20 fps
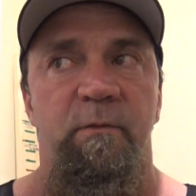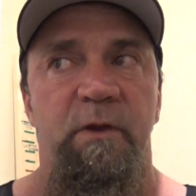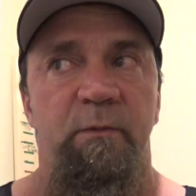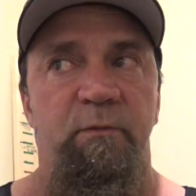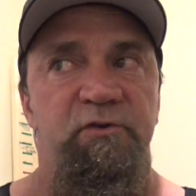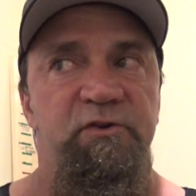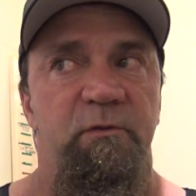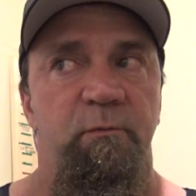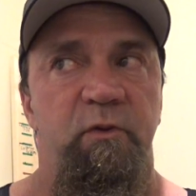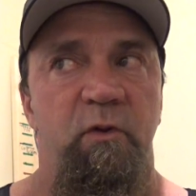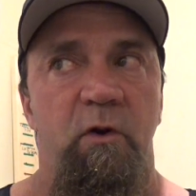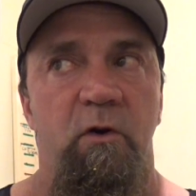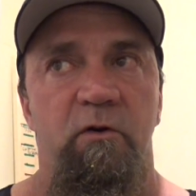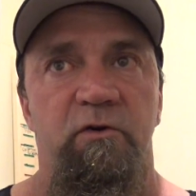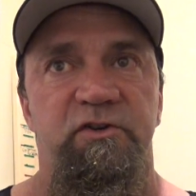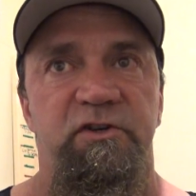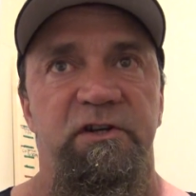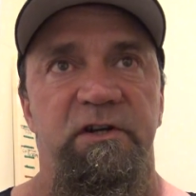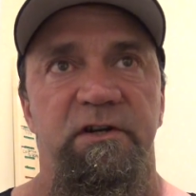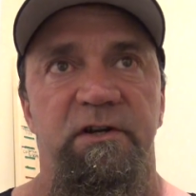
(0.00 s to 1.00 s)
people's
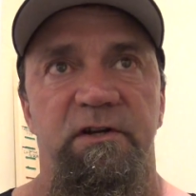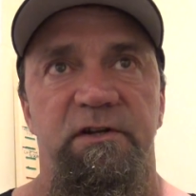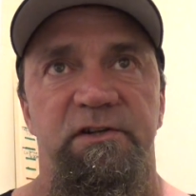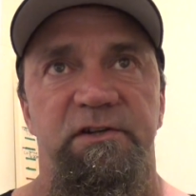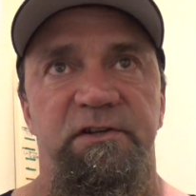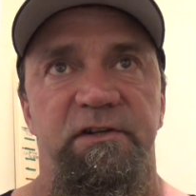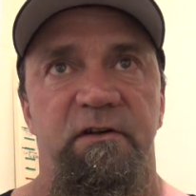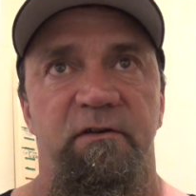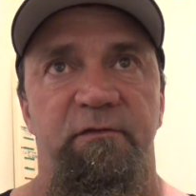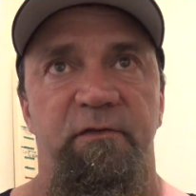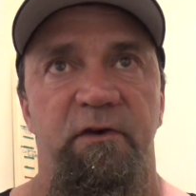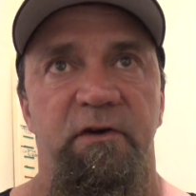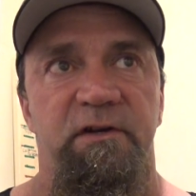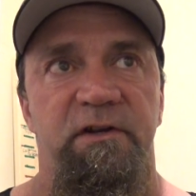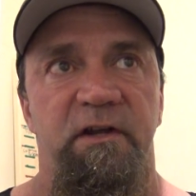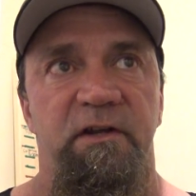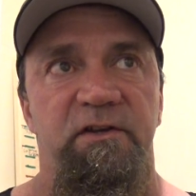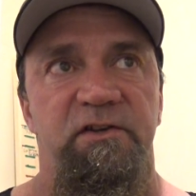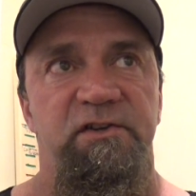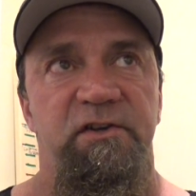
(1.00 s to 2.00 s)
approach is
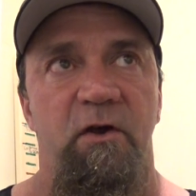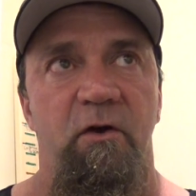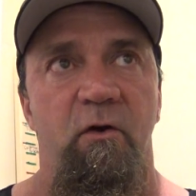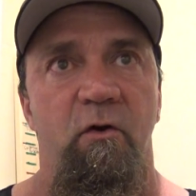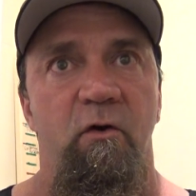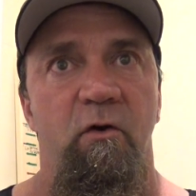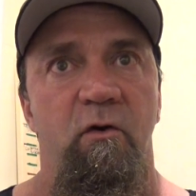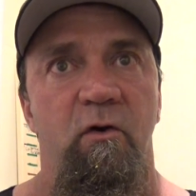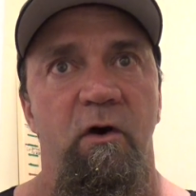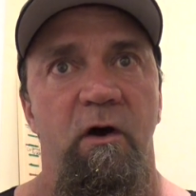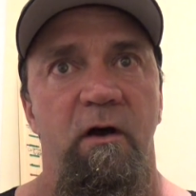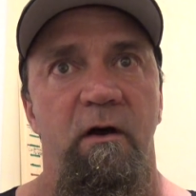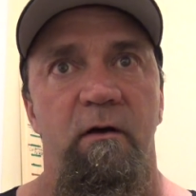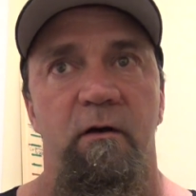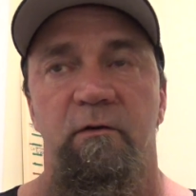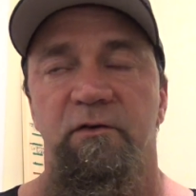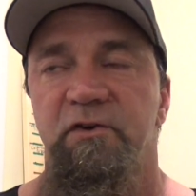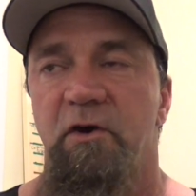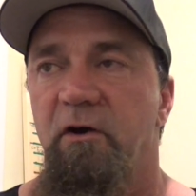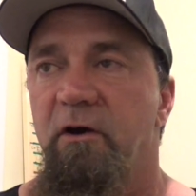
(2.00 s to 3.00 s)
different, and
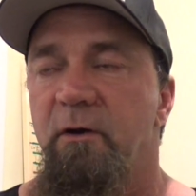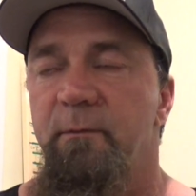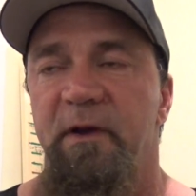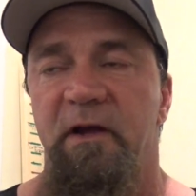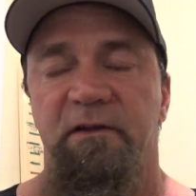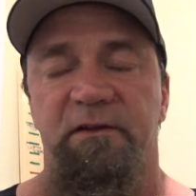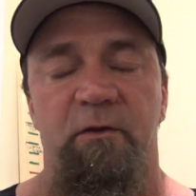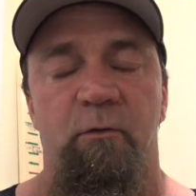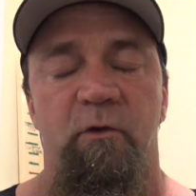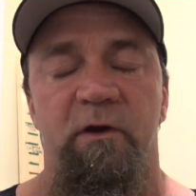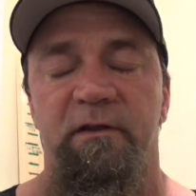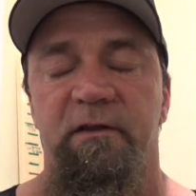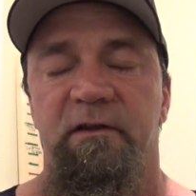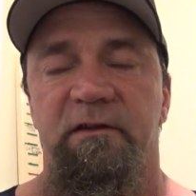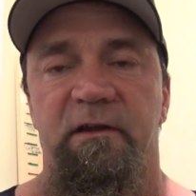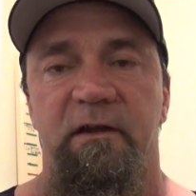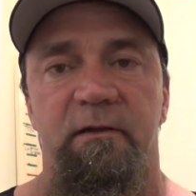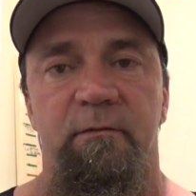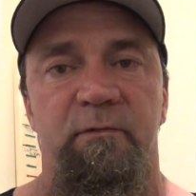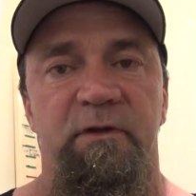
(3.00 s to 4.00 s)
so we're talking about the way
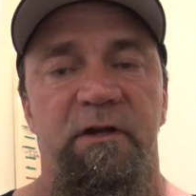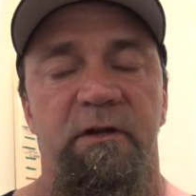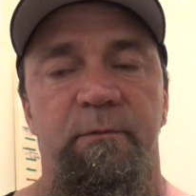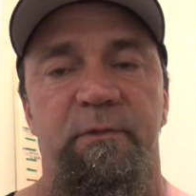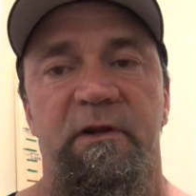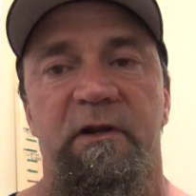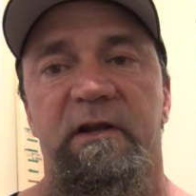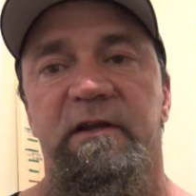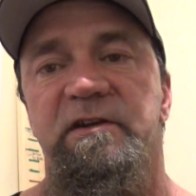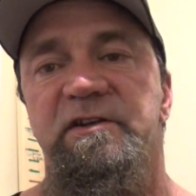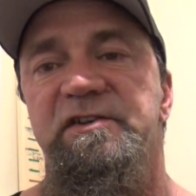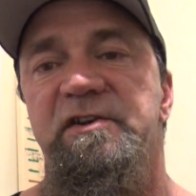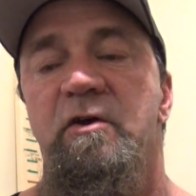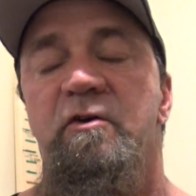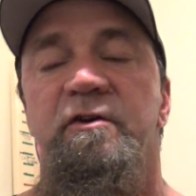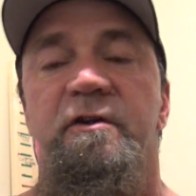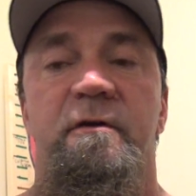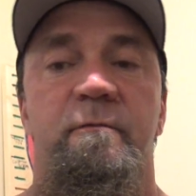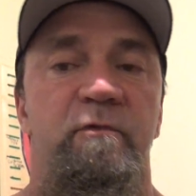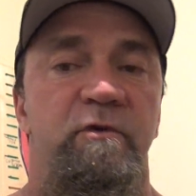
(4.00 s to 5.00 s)
that they manipulate
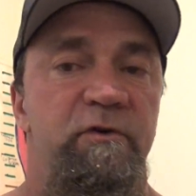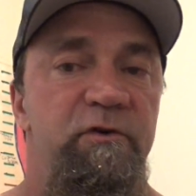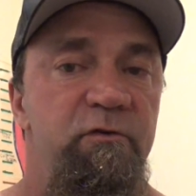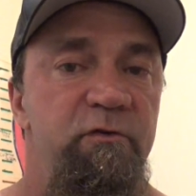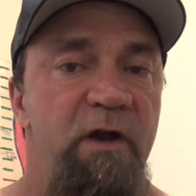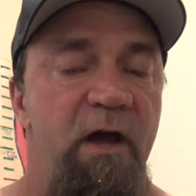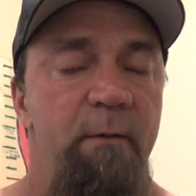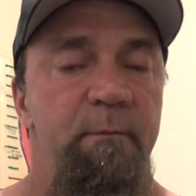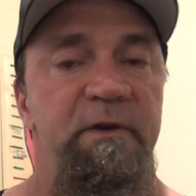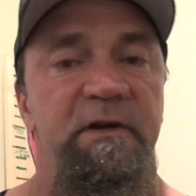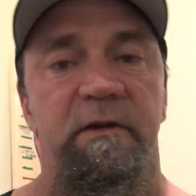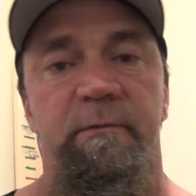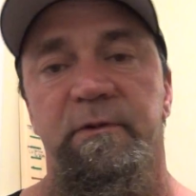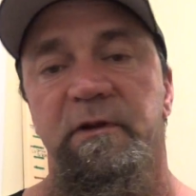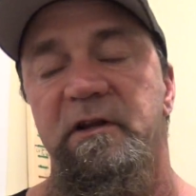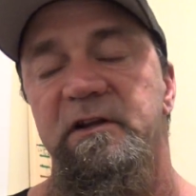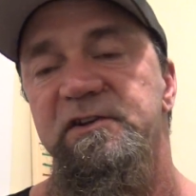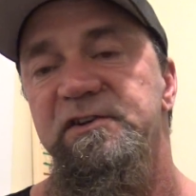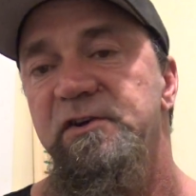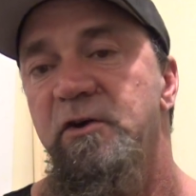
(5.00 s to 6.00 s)
sodium or do not
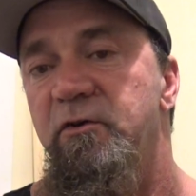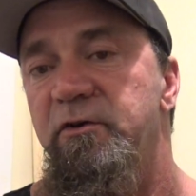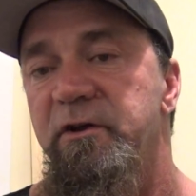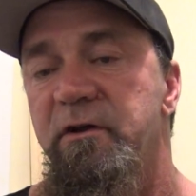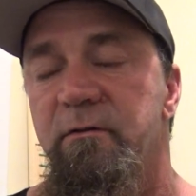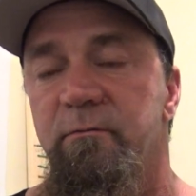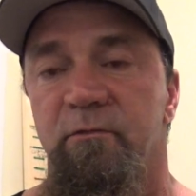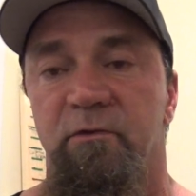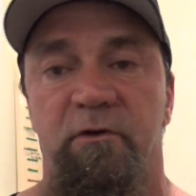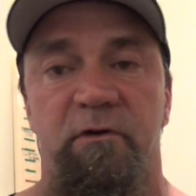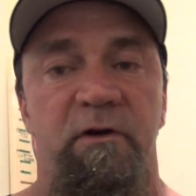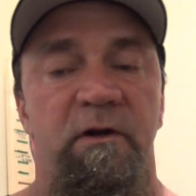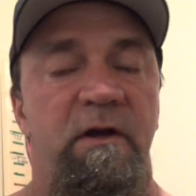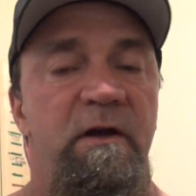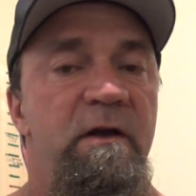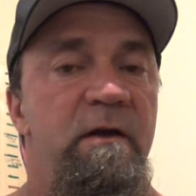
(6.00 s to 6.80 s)
manipulate sodium or